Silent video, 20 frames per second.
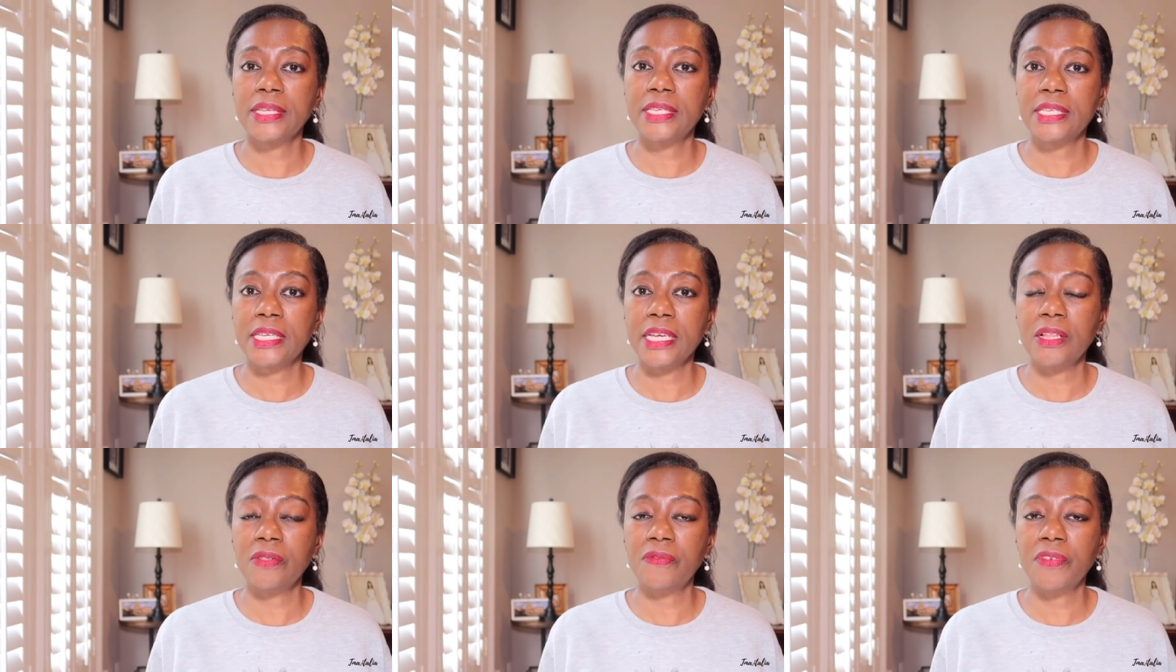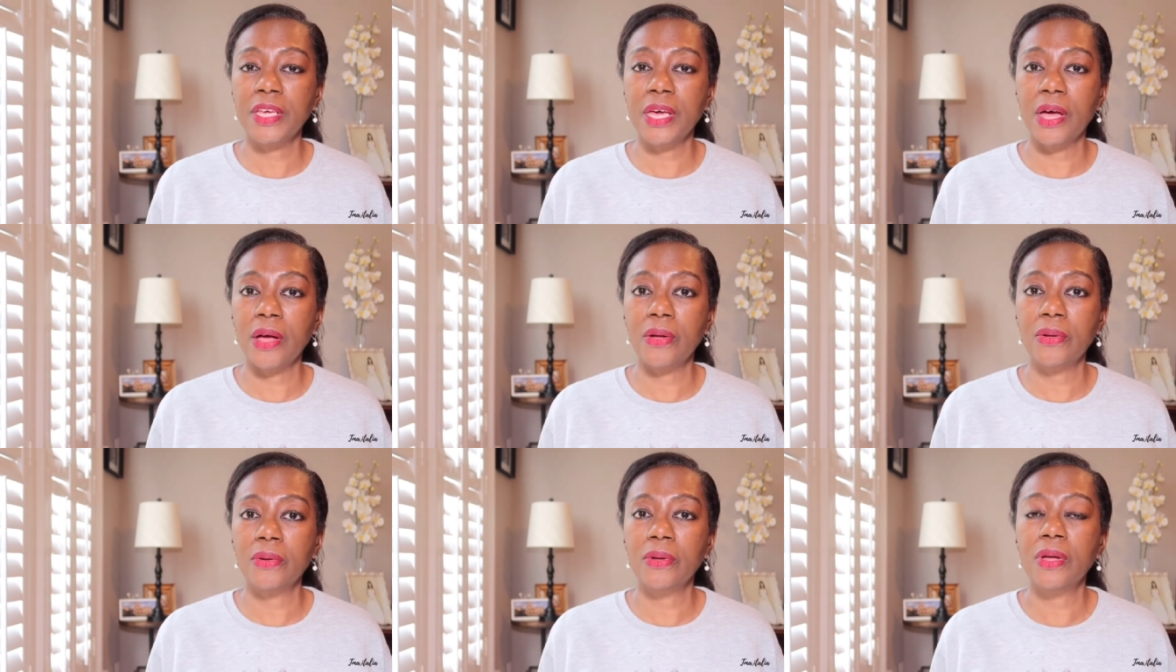
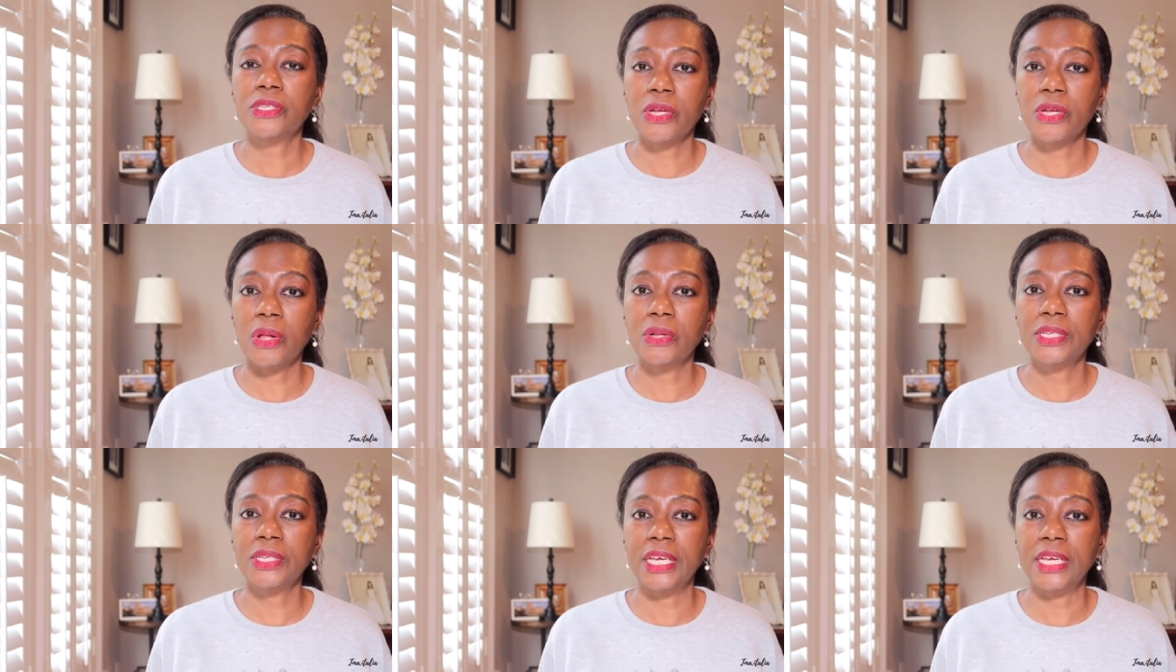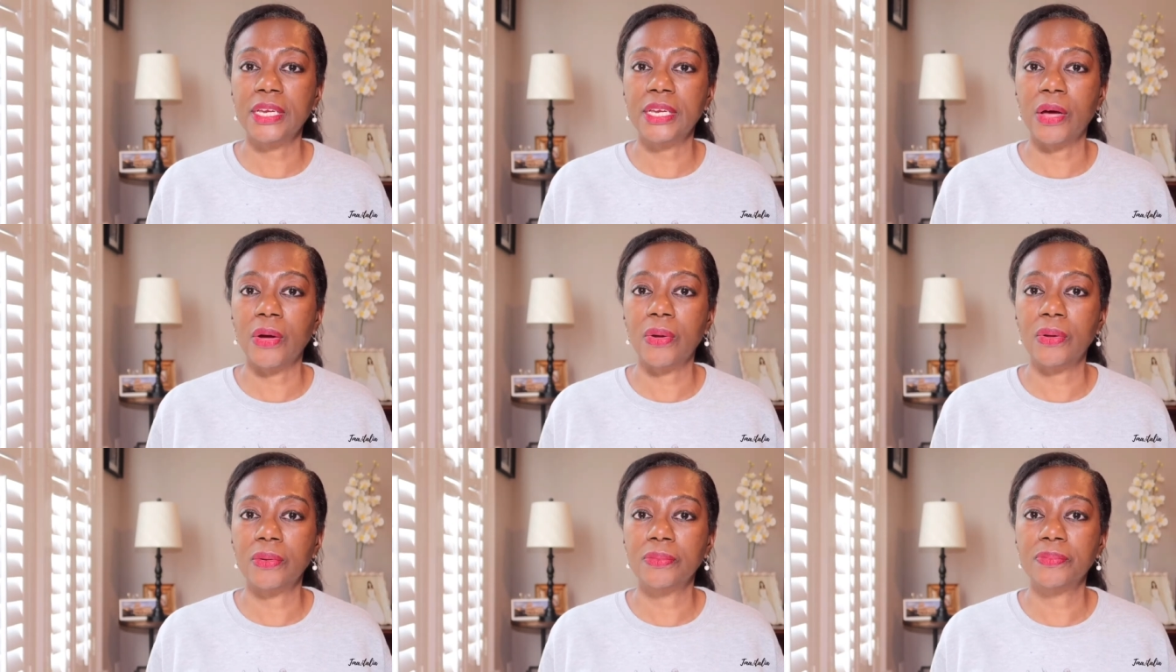Silvio
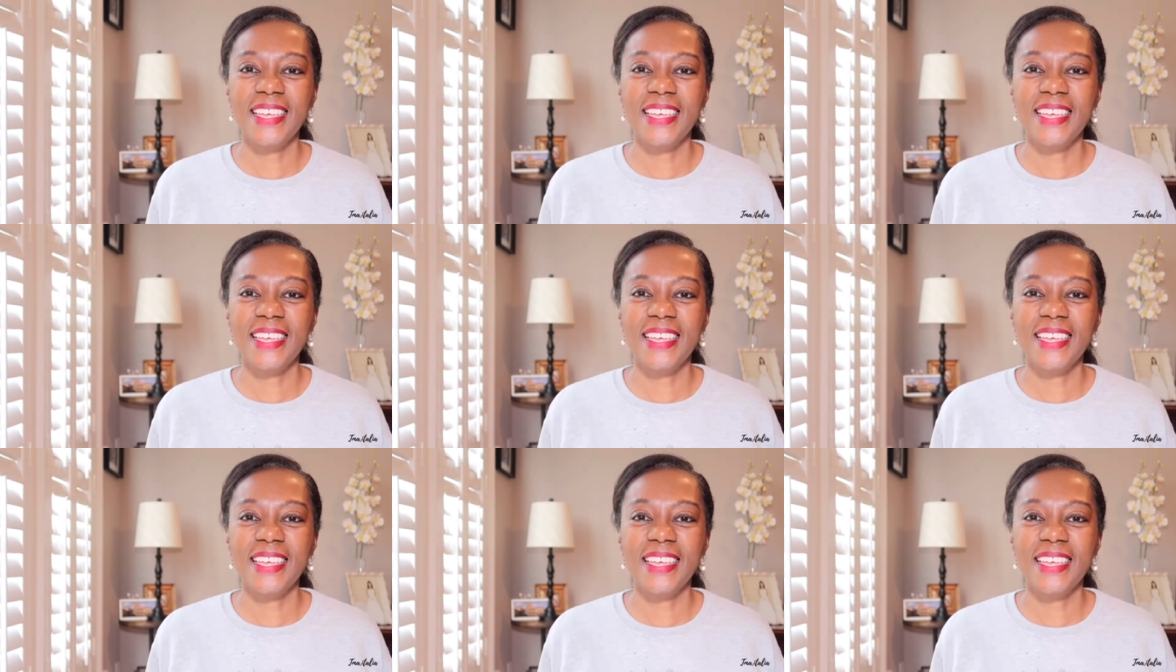Soldini.